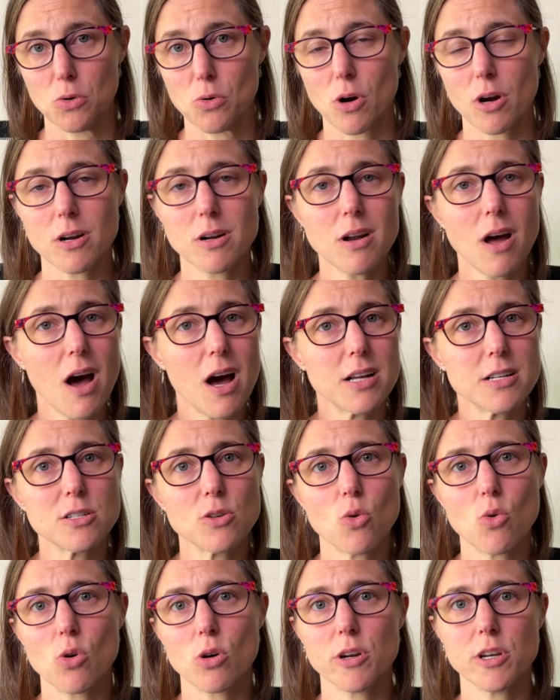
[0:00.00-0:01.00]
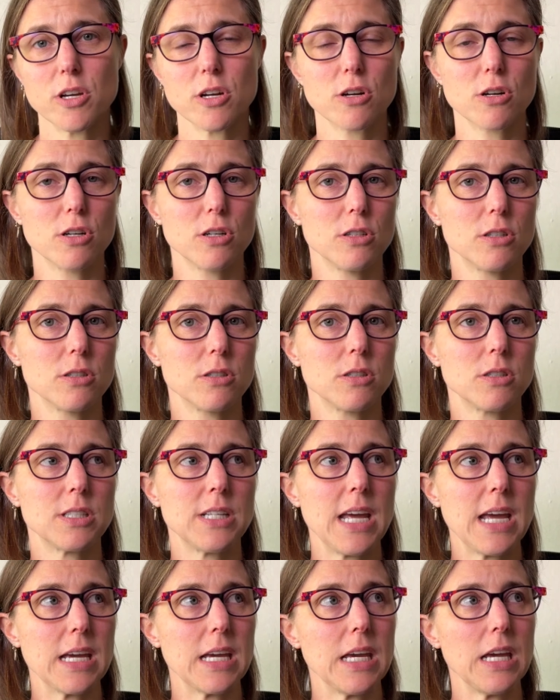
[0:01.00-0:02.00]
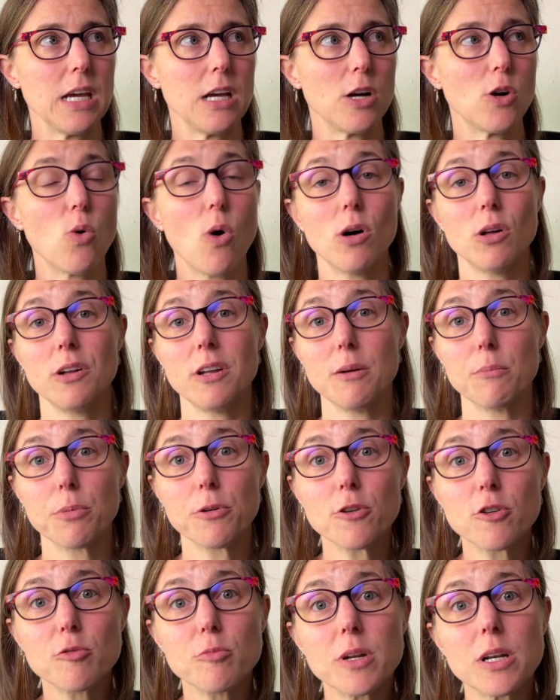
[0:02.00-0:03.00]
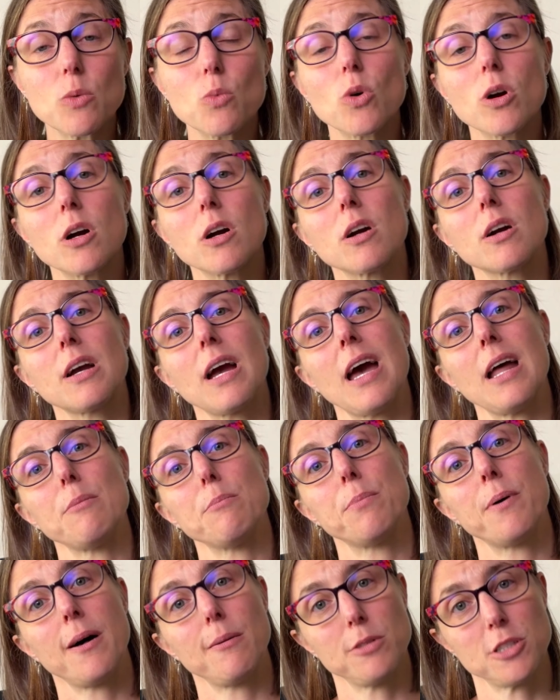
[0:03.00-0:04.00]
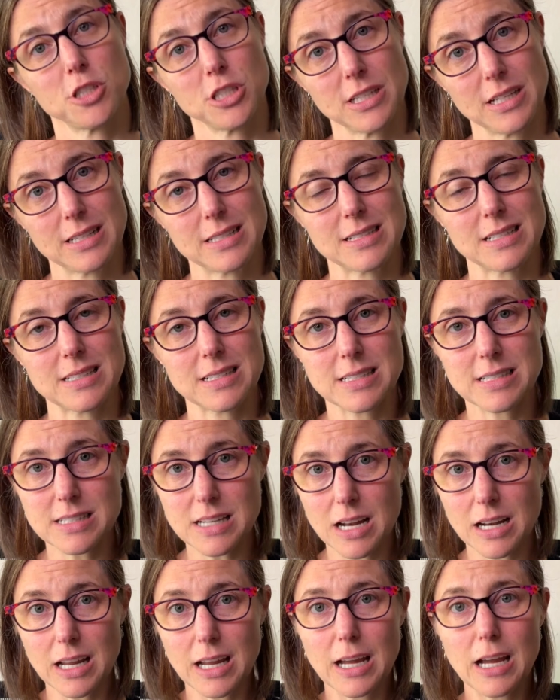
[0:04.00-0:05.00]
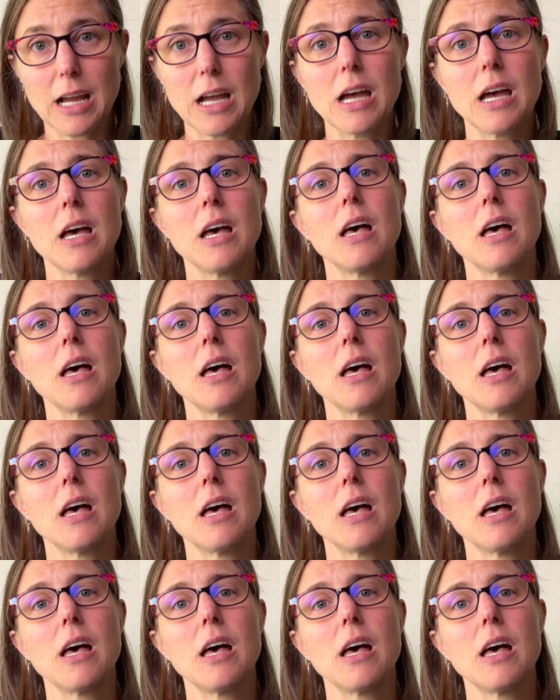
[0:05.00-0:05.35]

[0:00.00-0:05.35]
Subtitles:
are not, or you're taking quality improvement work and publishing it as a study,